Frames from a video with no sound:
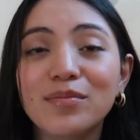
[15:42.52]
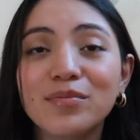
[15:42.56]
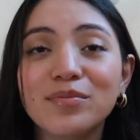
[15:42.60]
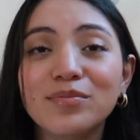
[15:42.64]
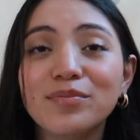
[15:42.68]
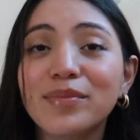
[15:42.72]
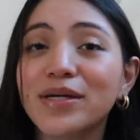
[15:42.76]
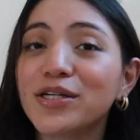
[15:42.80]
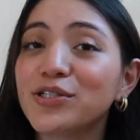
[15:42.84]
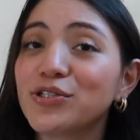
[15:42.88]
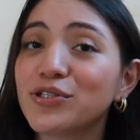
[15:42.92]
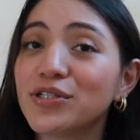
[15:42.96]

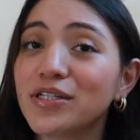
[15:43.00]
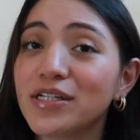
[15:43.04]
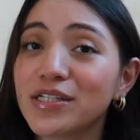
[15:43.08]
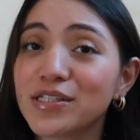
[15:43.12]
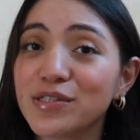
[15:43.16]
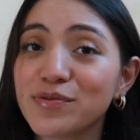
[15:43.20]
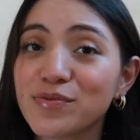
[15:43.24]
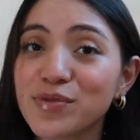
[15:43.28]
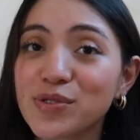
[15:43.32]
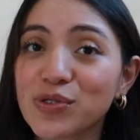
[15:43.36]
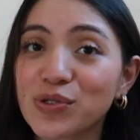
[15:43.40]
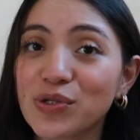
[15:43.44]
Make sure to
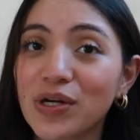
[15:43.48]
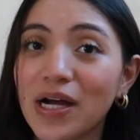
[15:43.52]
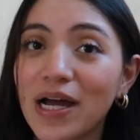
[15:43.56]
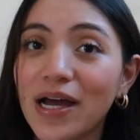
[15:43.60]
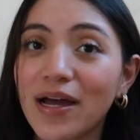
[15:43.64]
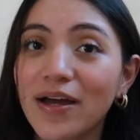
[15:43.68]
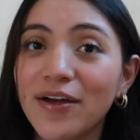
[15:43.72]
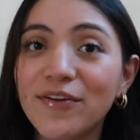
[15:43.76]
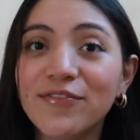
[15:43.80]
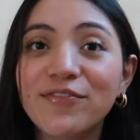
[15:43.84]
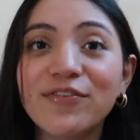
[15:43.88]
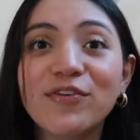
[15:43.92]

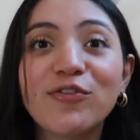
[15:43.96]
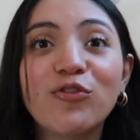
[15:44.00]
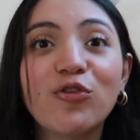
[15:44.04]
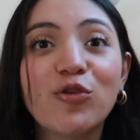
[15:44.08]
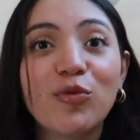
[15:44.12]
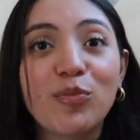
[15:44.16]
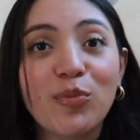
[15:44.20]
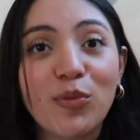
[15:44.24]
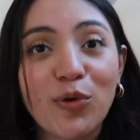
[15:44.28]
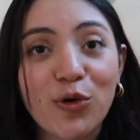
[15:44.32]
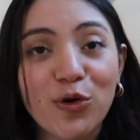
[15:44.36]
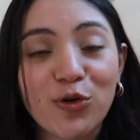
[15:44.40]
subscribe for
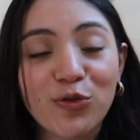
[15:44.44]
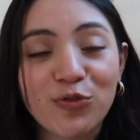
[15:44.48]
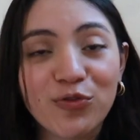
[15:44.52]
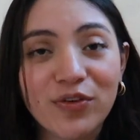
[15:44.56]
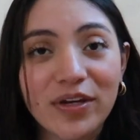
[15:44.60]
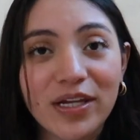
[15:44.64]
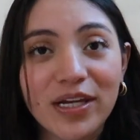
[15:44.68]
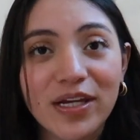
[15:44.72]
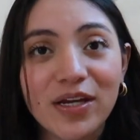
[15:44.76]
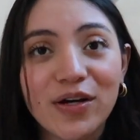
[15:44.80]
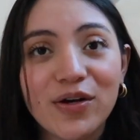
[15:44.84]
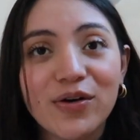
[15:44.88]
more
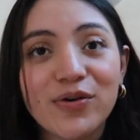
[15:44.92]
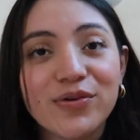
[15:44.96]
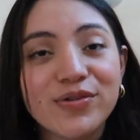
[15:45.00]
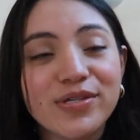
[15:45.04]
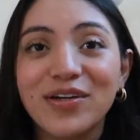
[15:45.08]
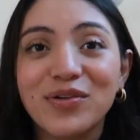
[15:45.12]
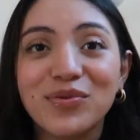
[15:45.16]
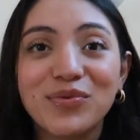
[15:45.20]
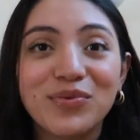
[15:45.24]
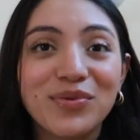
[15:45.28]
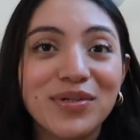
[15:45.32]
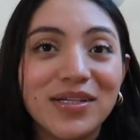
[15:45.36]
videos.
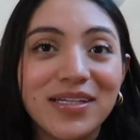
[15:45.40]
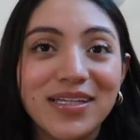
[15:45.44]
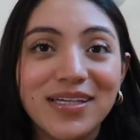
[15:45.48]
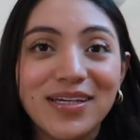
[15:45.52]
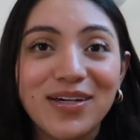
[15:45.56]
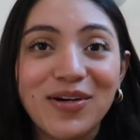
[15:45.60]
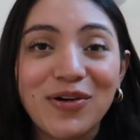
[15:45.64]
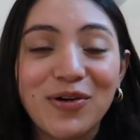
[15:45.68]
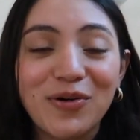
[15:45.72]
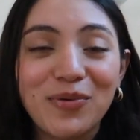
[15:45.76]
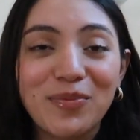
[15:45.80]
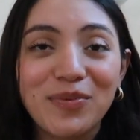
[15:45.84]
Really
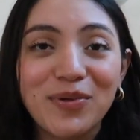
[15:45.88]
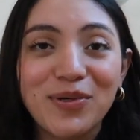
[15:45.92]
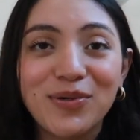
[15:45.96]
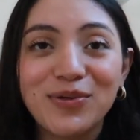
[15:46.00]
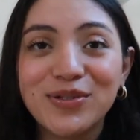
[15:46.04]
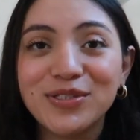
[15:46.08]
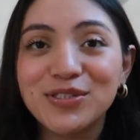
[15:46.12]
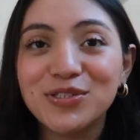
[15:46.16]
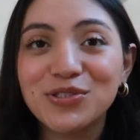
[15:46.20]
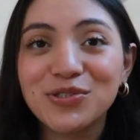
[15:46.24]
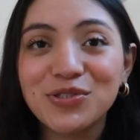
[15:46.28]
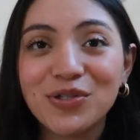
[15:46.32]
hope you
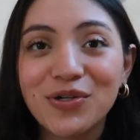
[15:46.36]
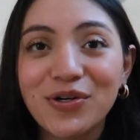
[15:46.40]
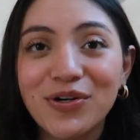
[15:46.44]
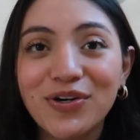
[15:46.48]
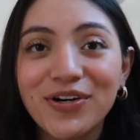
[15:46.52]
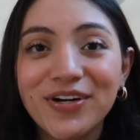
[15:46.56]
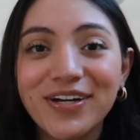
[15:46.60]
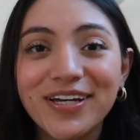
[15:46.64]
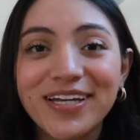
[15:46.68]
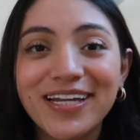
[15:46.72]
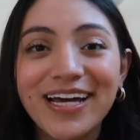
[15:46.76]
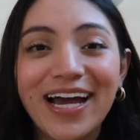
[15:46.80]

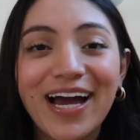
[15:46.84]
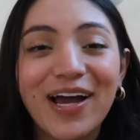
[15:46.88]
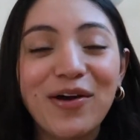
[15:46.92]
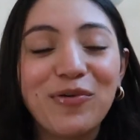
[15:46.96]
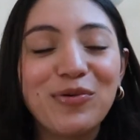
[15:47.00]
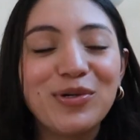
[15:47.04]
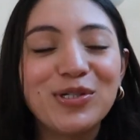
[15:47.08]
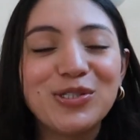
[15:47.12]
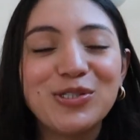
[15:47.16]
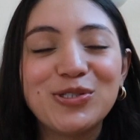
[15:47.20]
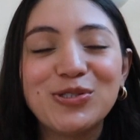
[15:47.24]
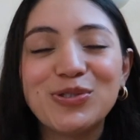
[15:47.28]
enjoy. I
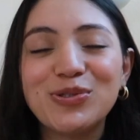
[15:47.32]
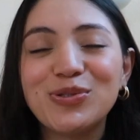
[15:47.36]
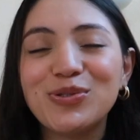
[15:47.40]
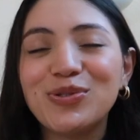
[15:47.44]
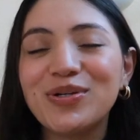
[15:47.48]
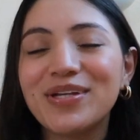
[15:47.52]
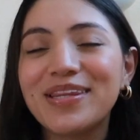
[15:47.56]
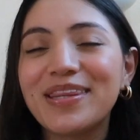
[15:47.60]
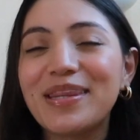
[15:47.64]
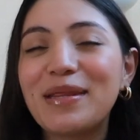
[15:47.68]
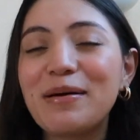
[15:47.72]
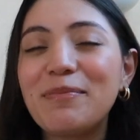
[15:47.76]
wish you
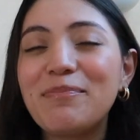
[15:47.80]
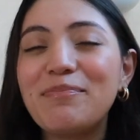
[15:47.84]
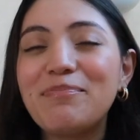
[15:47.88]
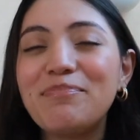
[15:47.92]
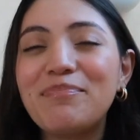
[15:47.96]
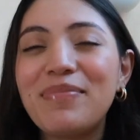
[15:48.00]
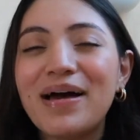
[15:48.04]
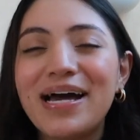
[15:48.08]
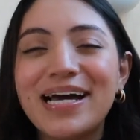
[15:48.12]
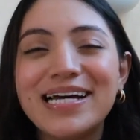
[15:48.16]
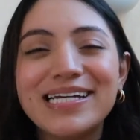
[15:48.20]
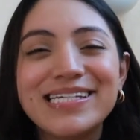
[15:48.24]
the
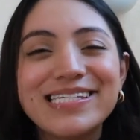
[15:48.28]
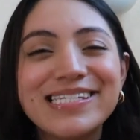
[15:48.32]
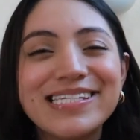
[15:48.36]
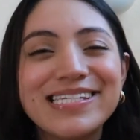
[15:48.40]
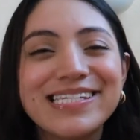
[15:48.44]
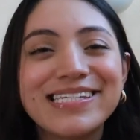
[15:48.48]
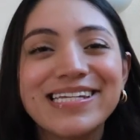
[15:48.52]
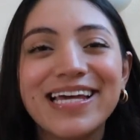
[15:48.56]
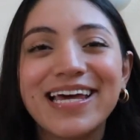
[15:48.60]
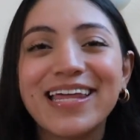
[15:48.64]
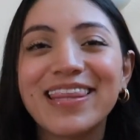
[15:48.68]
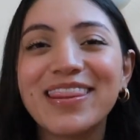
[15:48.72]

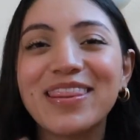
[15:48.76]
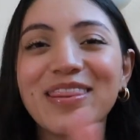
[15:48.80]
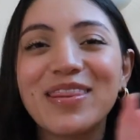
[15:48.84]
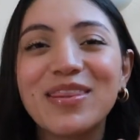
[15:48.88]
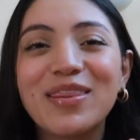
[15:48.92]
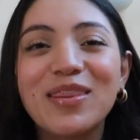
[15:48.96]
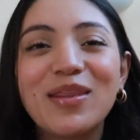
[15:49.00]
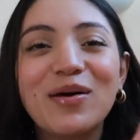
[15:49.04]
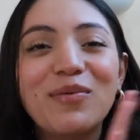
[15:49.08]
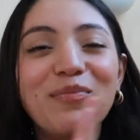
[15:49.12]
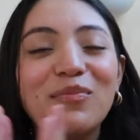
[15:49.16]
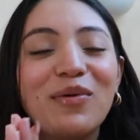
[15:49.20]
best,
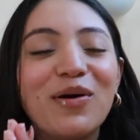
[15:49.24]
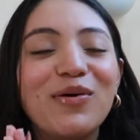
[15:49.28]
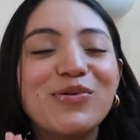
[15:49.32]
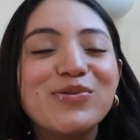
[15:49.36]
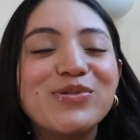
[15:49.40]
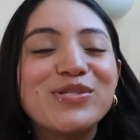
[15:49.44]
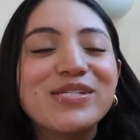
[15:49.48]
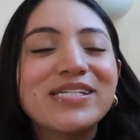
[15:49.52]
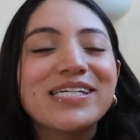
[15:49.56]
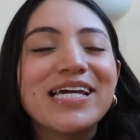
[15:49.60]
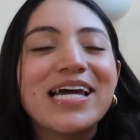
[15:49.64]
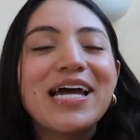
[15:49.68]
the
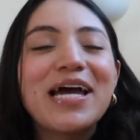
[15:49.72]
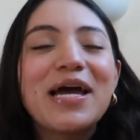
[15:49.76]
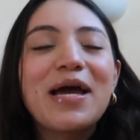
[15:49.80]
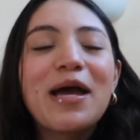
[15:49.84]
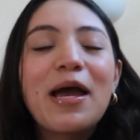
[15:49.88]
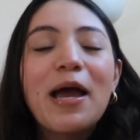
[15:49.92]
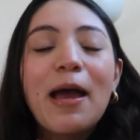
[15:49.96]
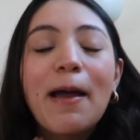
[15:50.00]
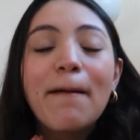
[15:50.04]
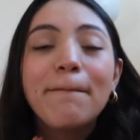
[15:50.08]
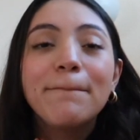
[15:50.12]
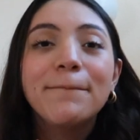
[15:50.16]
most
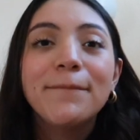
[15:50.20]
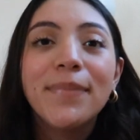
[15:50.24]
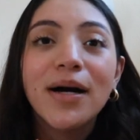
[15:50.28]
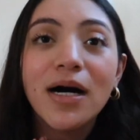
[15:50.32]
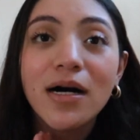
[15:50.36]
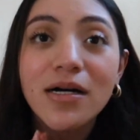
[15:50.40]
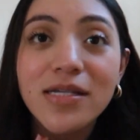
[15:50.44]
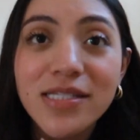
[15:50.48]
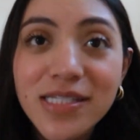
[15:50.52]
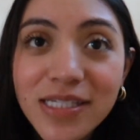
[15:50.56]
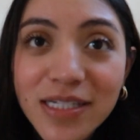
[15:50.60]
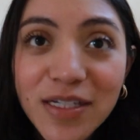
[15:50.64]

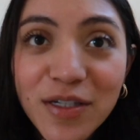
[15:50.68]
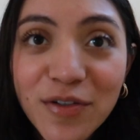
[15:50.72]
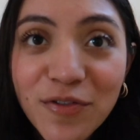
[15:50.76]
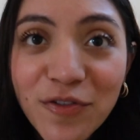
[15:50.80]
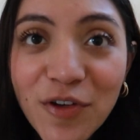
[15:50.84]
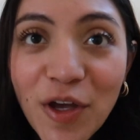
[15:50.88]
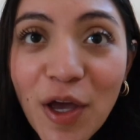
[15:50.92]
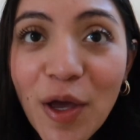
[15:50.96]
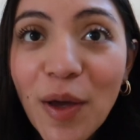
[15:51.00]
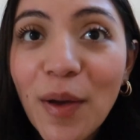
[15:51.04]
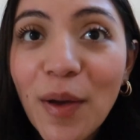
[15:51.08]
positive,